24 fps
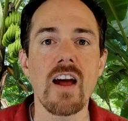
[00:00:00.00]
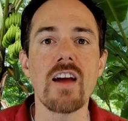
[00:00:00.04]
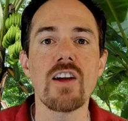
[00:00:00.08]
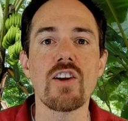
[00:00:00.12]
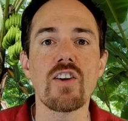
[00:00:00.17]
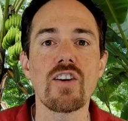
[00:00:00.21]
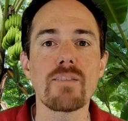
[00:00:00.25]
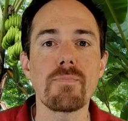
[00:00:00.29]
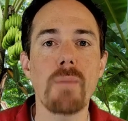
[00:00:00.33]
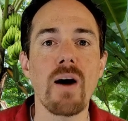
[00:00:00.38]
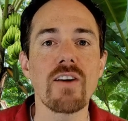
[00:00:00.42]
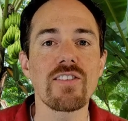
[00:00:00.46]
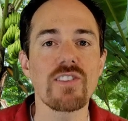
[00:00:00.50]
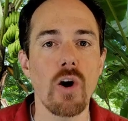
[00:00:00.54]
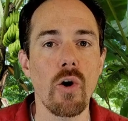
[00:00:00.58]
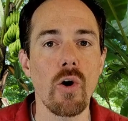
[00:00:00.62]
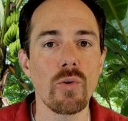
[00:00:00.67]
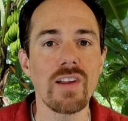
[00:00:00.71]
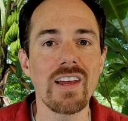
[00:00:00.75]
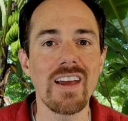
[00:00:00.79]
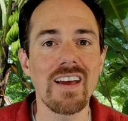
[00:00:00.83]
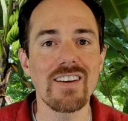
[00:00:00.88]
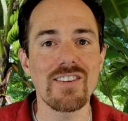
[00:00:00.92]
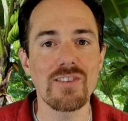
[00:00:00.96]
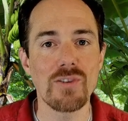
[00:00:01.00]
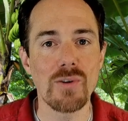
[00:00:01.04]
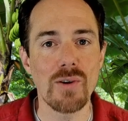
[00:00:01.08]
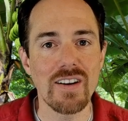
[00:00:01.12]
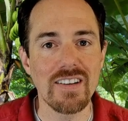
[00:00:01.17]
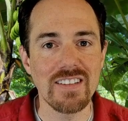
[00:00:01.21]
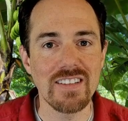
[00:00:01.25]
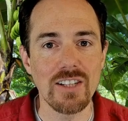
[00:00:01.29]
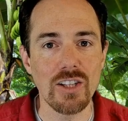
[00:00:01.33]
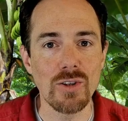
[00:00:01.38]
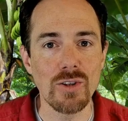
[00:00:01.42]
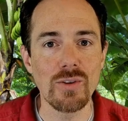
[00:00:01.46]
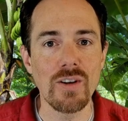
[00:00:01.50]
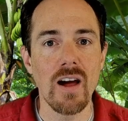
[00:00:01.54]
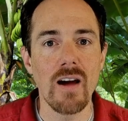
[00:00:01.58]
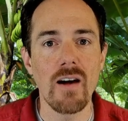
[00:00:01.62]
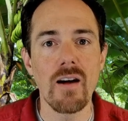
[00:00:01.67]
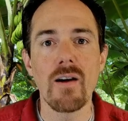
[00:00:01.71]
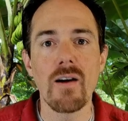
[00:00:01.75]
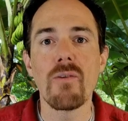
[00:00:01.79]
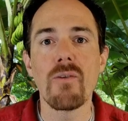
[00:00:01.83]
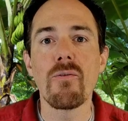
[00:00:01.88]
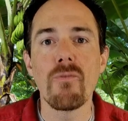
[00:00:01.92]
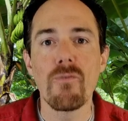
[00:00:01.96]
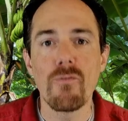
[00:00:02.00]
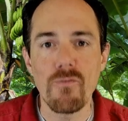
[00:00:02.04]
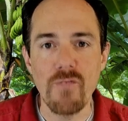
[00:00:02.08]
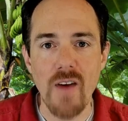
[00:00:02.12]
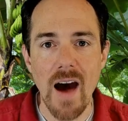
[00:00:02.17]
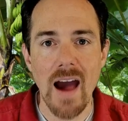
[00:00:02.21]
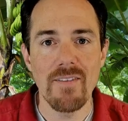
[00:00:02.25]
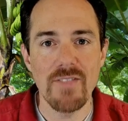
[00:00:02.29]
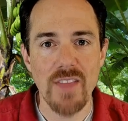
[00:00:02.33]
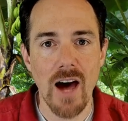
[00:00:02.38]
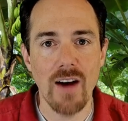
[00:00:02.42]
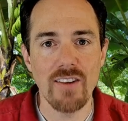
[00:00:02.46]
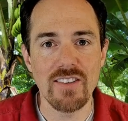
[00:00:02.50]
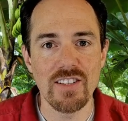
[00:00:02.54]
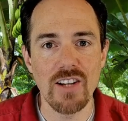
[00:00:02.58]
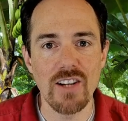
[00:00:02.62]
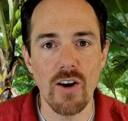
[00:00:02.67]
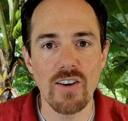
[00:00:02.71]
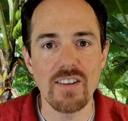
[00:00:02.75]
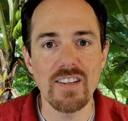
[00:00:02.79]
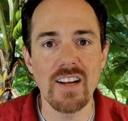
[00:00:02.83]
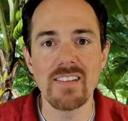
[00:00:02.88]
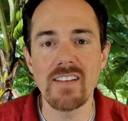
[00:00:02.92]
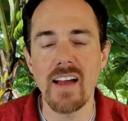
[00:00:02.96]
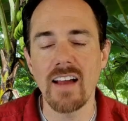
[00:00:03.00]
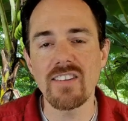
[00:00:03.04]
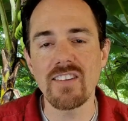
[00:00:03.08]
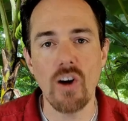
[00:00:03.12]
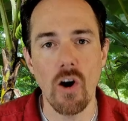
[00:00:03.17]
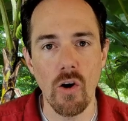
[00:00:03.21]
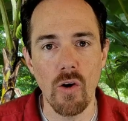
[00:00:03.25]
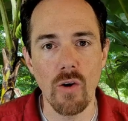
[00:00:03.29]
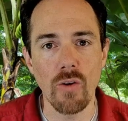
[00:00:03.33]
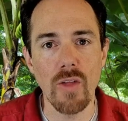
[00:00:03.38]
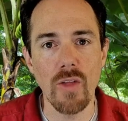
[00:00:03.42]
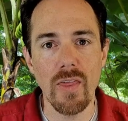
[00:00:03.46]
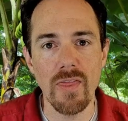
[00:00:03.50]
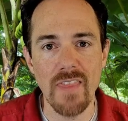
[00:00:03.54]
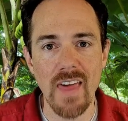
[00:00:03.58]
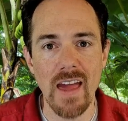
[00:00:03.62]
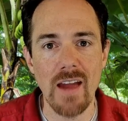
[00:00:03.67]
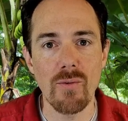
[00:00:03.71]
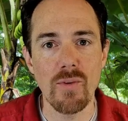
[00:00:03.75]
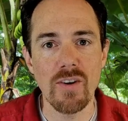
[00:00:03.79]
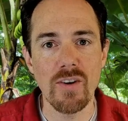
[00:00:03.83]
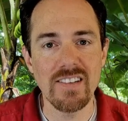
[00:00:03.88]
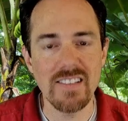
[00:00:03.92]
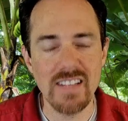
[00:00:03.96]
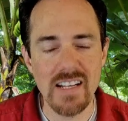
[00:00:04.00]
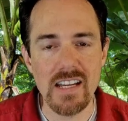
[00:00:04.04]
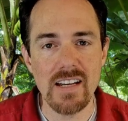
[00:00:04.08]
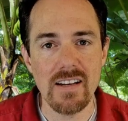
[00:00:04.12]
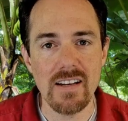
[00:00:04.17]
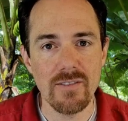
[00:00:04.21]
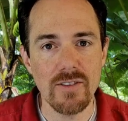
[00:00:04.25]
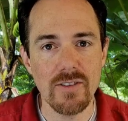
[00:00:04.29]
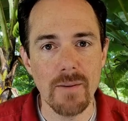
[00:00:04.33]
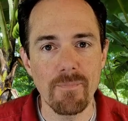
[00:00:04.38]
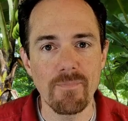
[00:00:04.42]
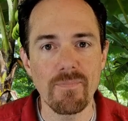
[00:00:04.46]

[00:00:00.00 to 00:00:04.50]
Your spouse only gets to exclude $5,000 because that's all that they received.